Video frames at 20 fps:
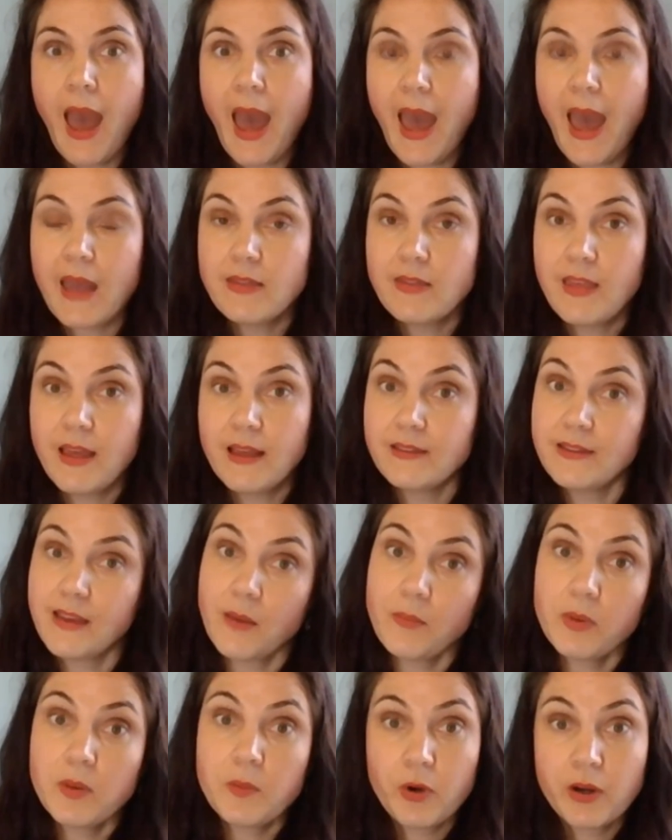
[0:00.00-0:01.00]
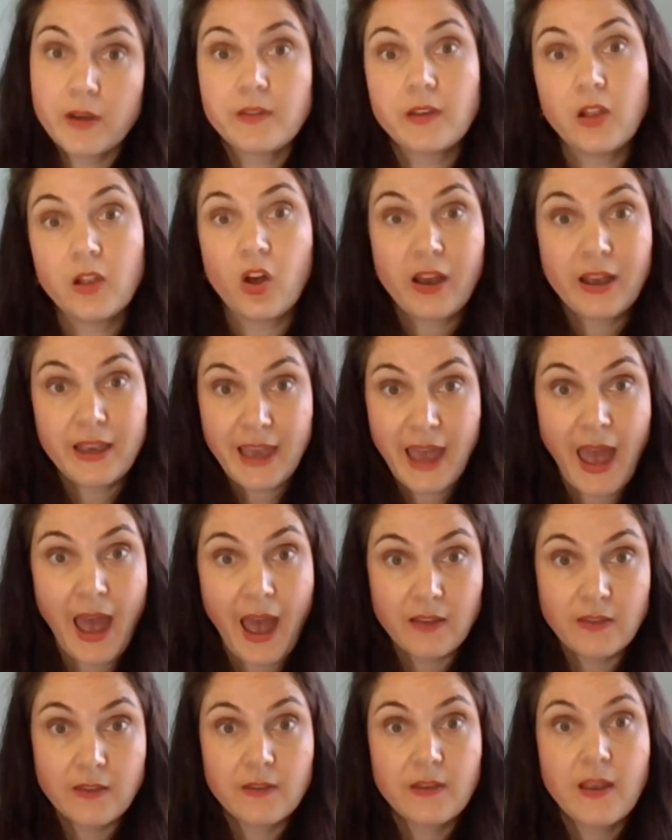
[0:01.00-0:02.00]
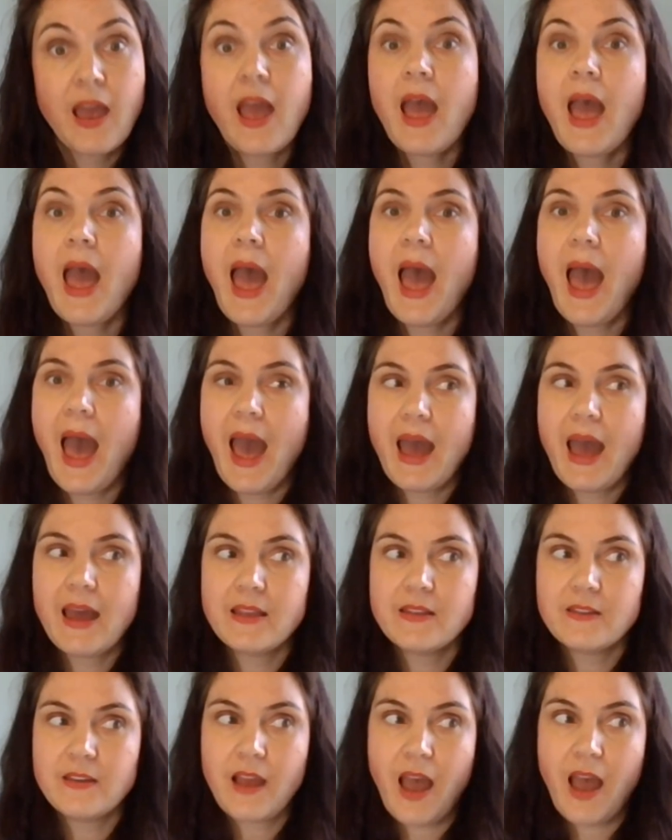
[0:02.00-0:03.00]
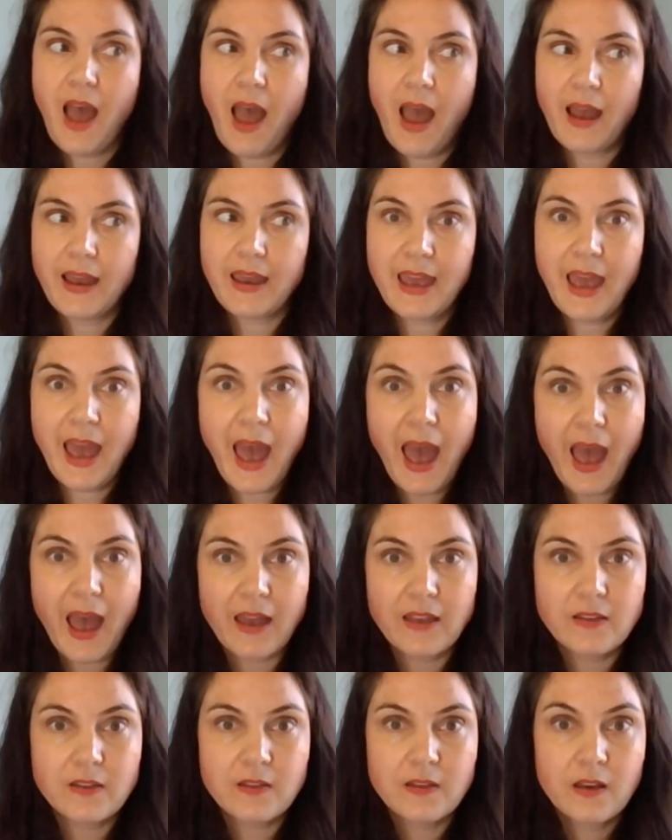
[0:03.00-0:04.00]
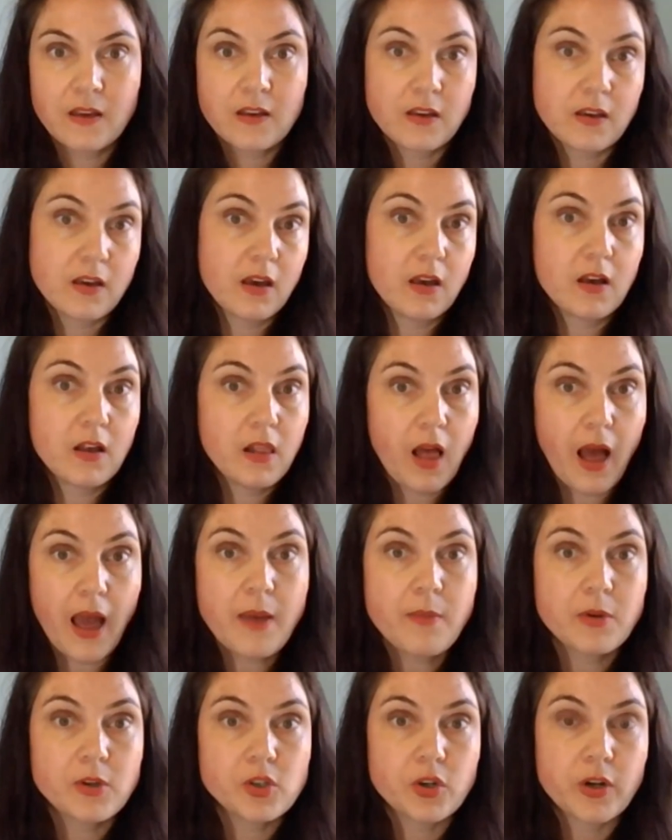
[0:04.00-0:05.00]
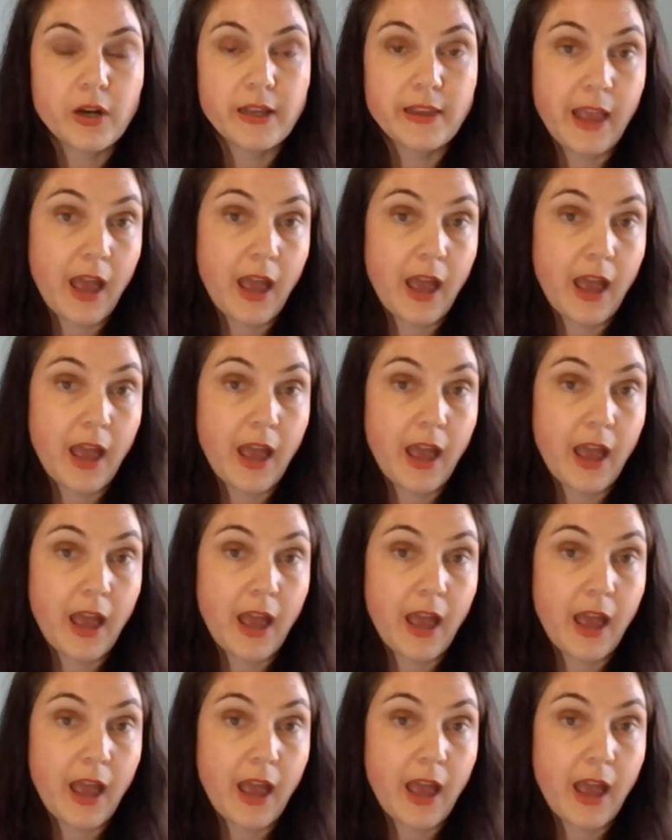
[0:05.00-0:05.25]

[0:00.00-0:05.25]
And then somebody brings along a cat, and a cat can climb a tree.